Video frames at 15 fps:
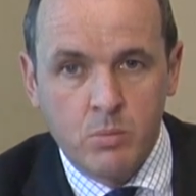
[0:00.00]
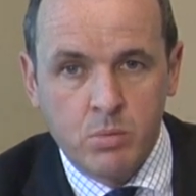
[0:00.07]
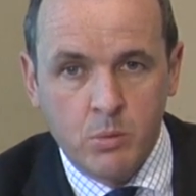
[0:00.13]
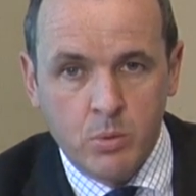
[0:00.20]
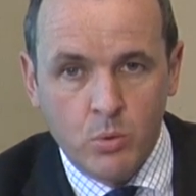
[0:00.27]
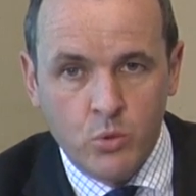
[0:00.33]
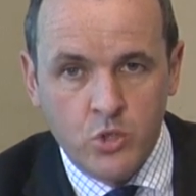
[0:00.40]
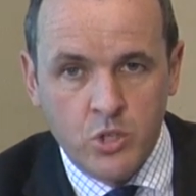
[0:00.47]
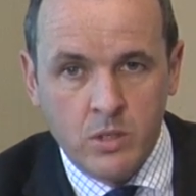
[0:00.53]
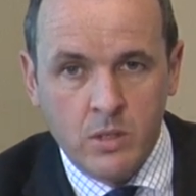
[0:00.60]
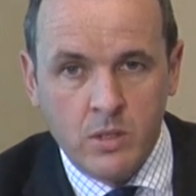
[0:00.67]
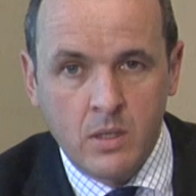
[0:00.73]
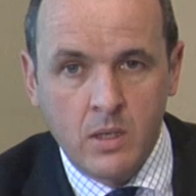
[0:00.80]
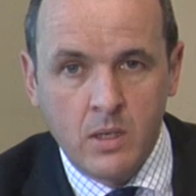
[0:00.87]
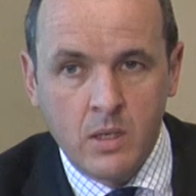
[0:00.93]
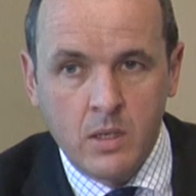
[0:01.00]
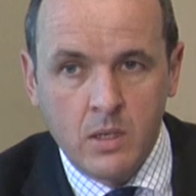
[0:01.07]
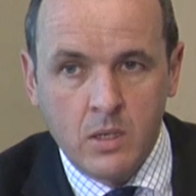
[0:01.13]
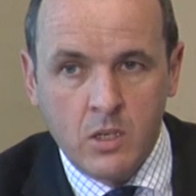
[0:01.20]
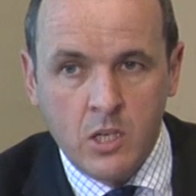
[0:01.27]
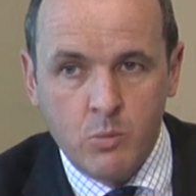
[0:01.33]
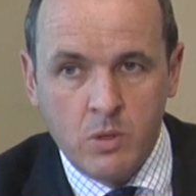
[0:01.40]
proportionate,
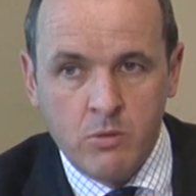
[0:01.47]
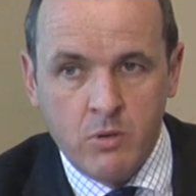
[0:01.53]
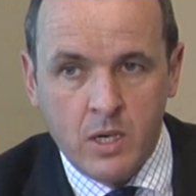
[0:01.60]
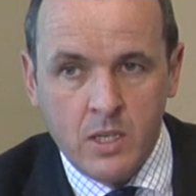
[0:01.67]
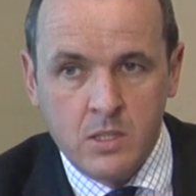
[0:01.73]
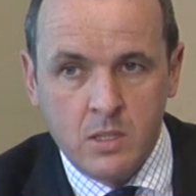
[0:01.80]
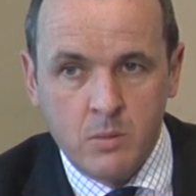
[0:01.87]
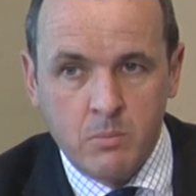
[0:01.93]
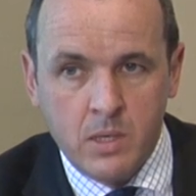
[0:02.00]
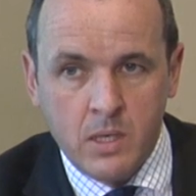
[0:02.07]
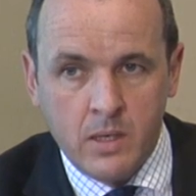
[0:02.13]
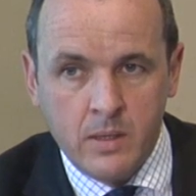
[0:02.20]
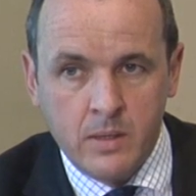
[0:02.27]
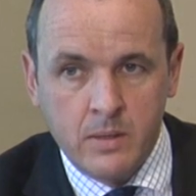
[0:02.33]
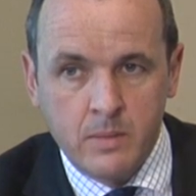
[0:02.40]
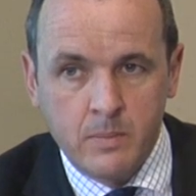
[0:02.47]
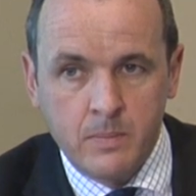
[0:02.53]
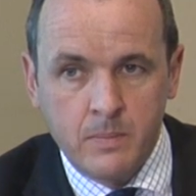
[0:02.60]
human rights compliant.